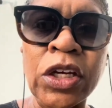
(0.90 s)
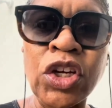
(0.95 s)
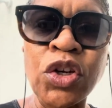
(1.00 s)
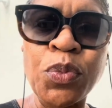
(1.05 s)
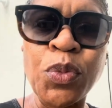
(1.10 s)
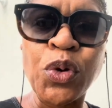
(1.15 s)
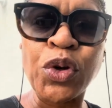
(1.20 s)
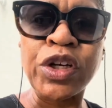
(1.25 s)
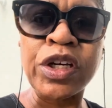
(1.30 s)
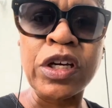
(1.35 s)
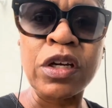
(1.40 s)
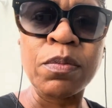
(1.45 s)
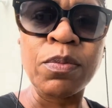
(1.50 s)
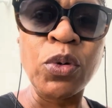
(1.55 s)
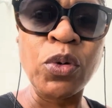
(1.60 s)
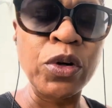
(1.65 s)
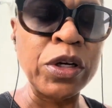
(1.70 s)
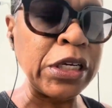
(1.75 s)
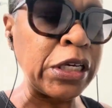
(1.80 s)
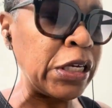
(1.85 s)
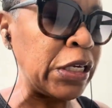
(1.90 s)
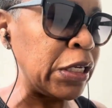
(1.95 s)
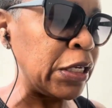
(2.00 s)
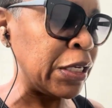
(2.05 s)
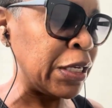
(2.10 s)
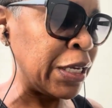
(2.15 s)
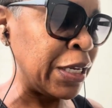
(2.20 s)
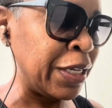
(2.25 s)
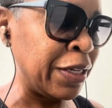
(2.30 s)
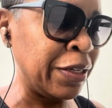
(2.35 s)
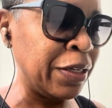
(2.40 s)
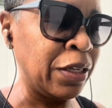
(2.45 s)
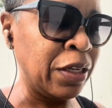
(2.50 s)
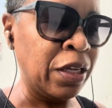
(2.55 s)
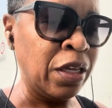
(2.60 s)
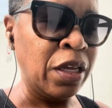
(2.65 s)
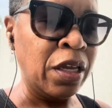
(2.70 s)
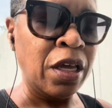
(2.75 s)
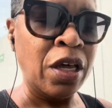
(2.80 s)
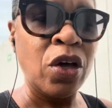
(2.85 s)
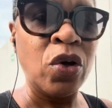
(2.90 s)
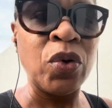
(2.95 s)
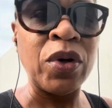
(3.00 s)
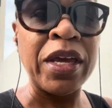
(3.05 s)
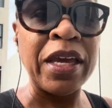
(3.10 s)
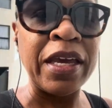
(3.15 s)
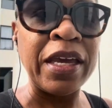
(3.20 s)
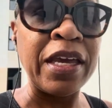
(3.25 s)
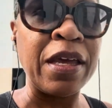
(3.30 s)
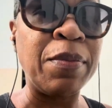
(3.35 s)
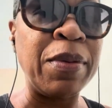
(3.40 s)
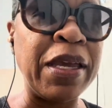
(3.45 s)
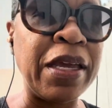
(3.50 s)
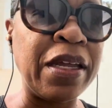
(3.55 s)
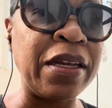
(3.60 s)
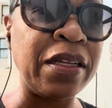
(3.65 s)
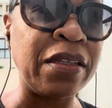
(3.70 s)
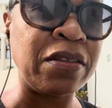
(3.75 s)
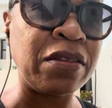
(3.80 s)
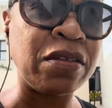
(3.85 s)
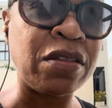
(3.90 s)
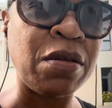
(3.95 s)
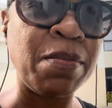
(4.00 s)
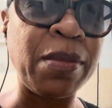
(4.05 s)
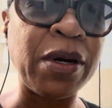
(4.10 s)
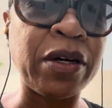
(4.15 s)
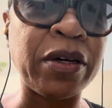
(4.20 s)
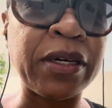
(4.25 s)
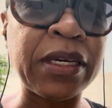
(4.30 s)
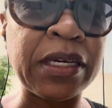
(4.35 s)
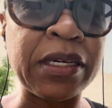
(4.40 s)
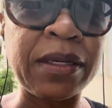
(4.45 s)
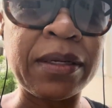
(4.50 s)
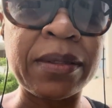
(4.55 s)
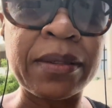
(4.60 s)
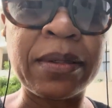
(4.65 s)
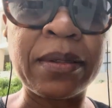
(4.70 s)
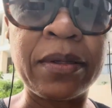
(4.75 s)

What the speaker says: Good morning, good morning. Okay, I'm headed to the market.